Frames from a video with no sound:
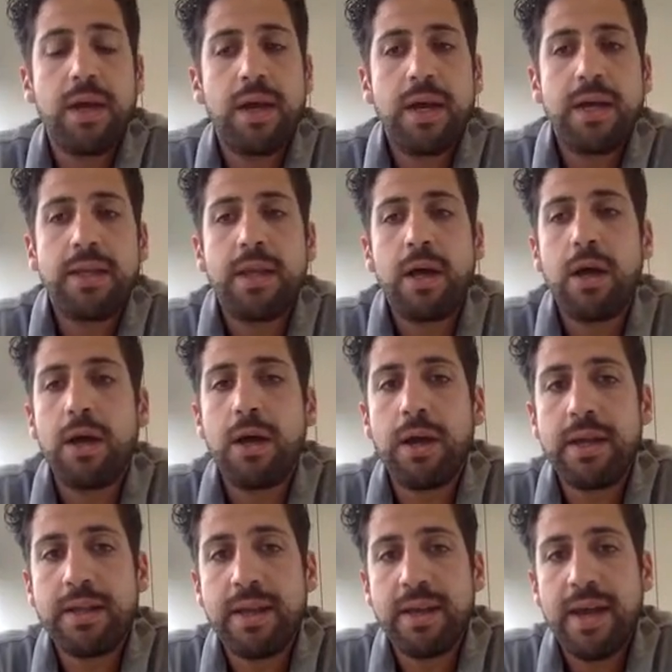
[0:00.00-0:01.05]
In
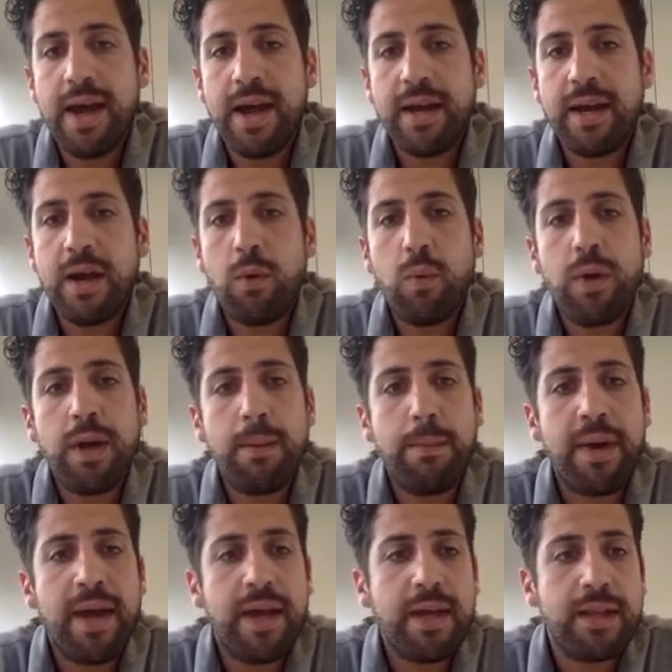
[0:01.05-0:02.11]
the younger,
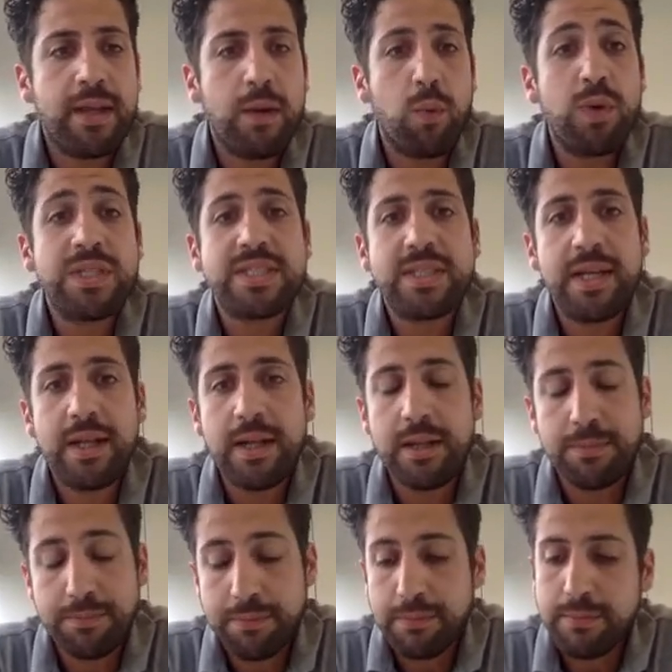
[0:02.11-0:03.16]
we still
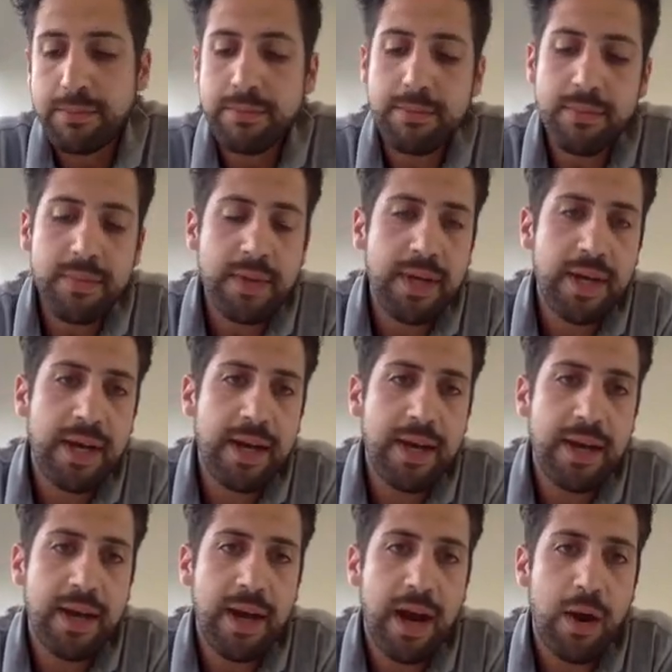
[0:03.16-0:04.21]

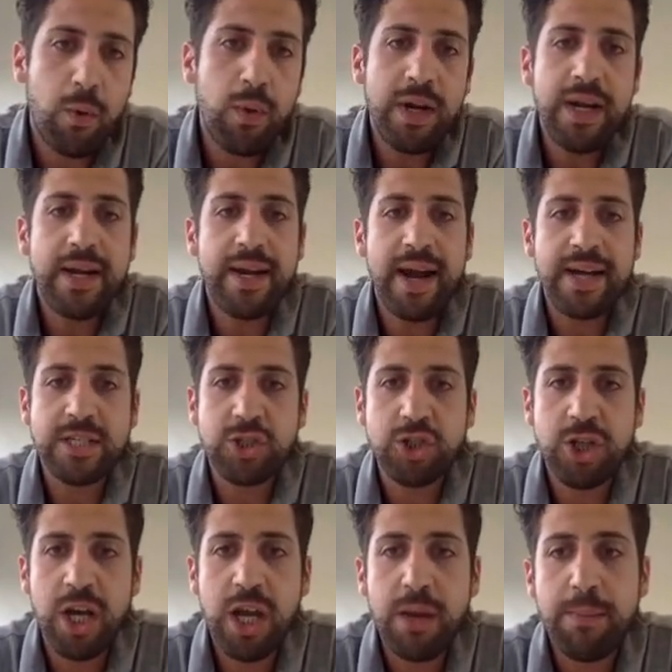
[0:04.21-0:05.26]
a really nice
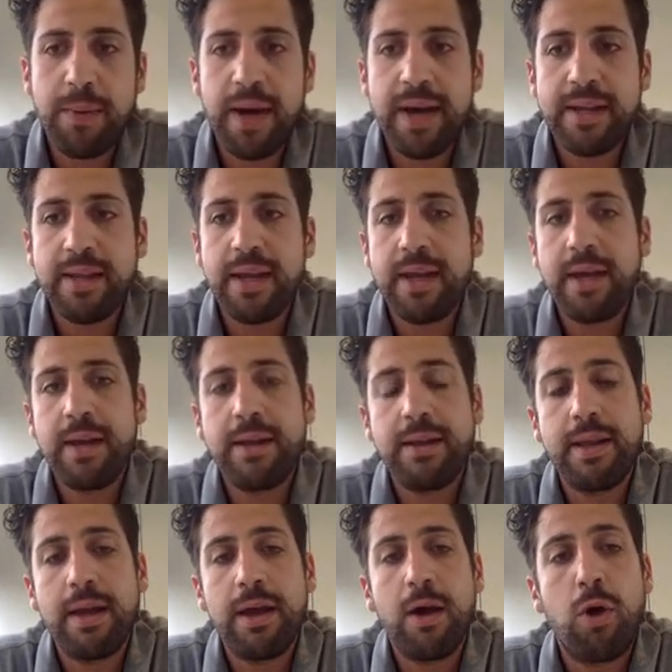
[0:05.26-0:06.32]
shape, and in
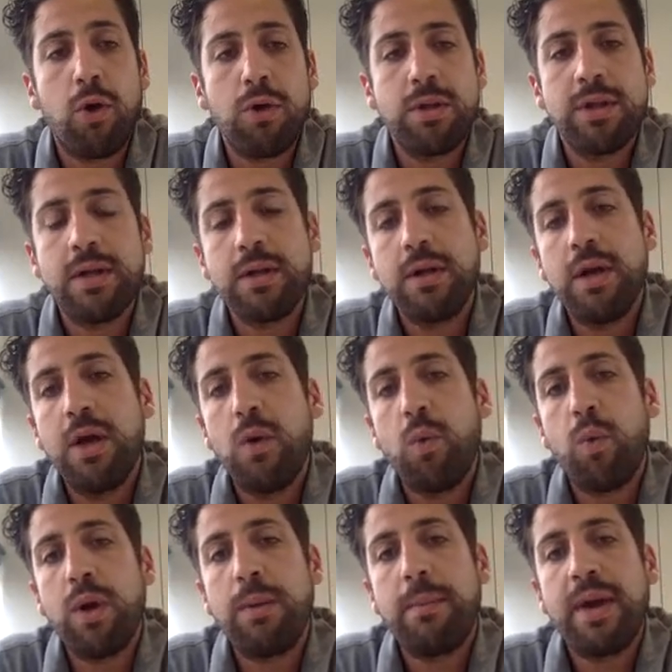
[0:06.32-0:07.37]
the older,
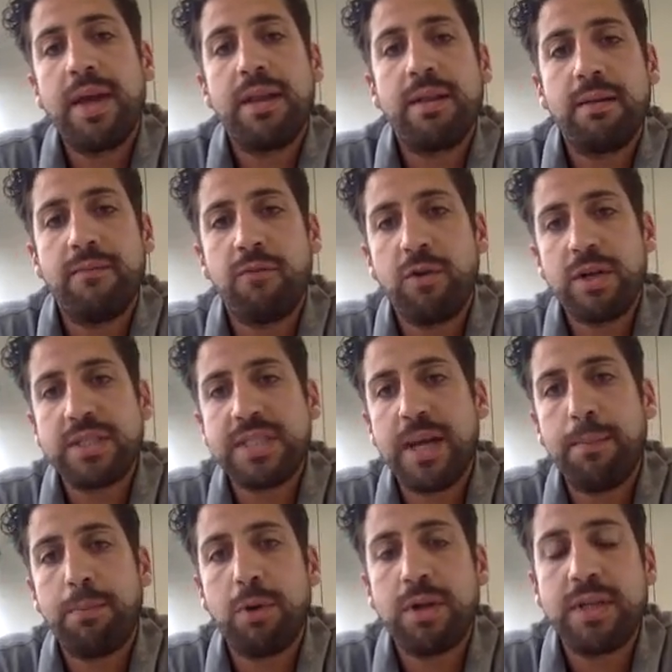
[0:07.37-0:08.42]
we made, for
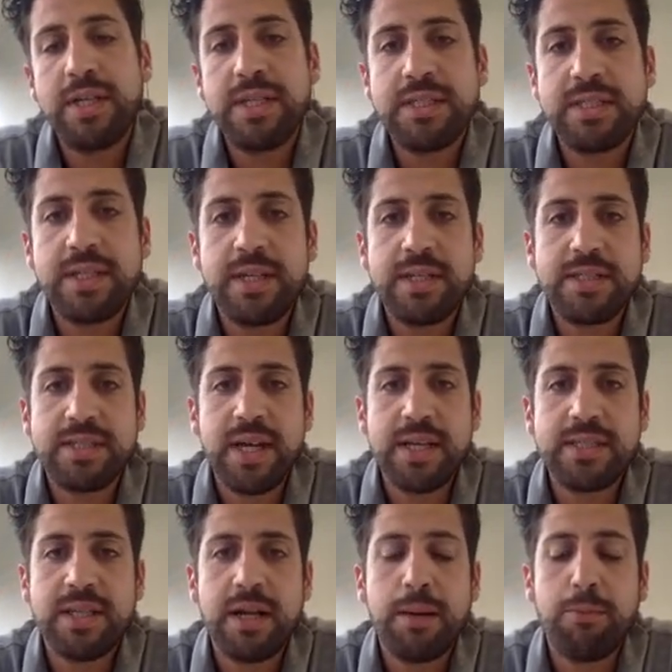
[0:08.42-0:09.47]
example, this
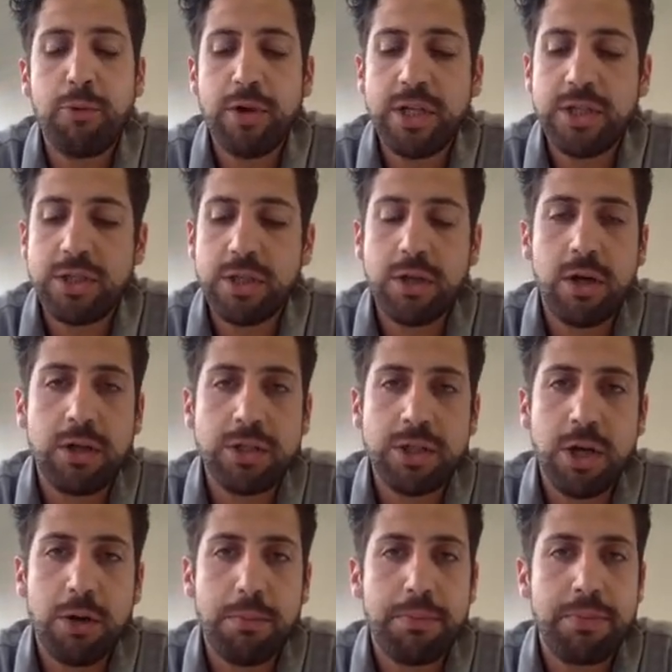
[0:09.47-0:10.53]
incisal abrasion on top.